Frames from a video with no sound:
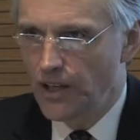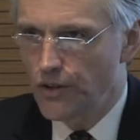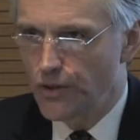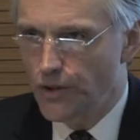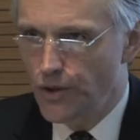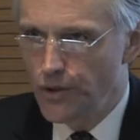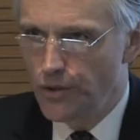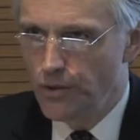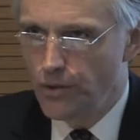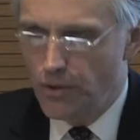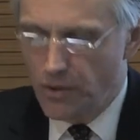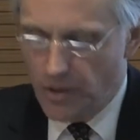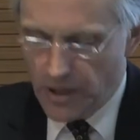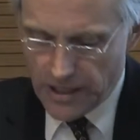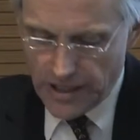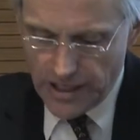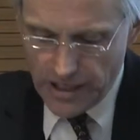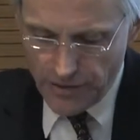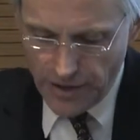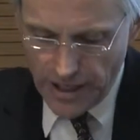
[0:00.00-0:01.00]
Through
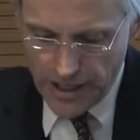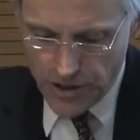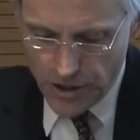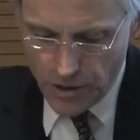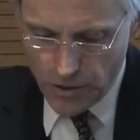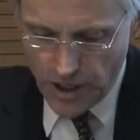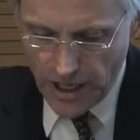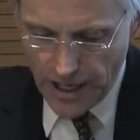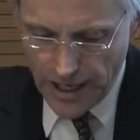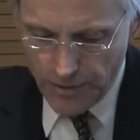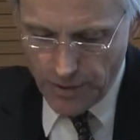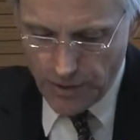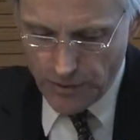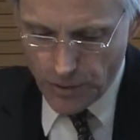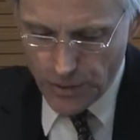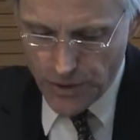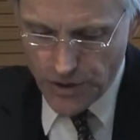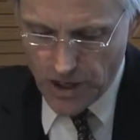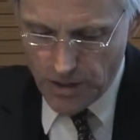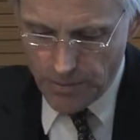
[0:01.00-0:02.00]
Innovate UK, we've
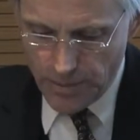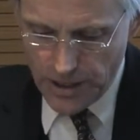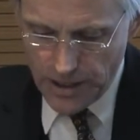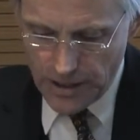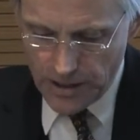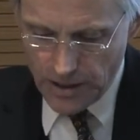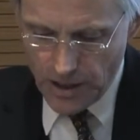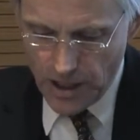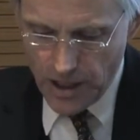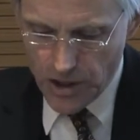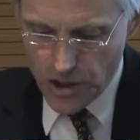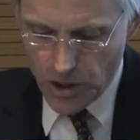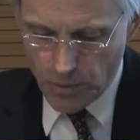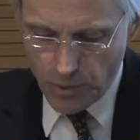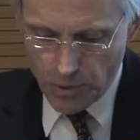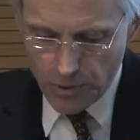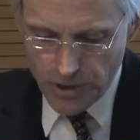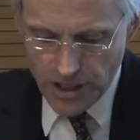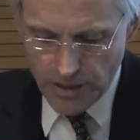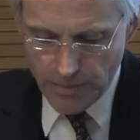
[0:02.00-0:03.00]
also been
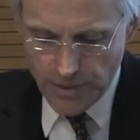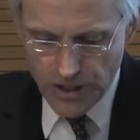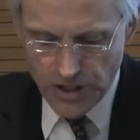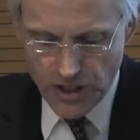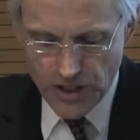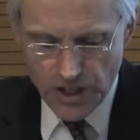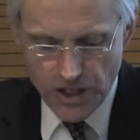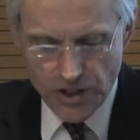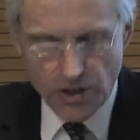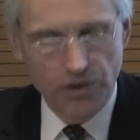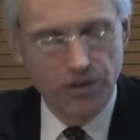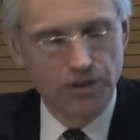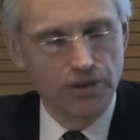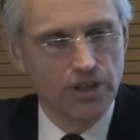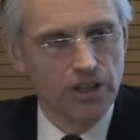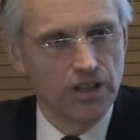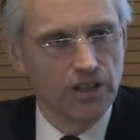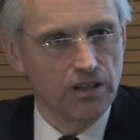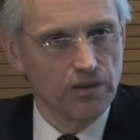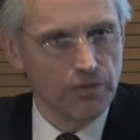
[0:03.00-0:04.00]
supporting businesses on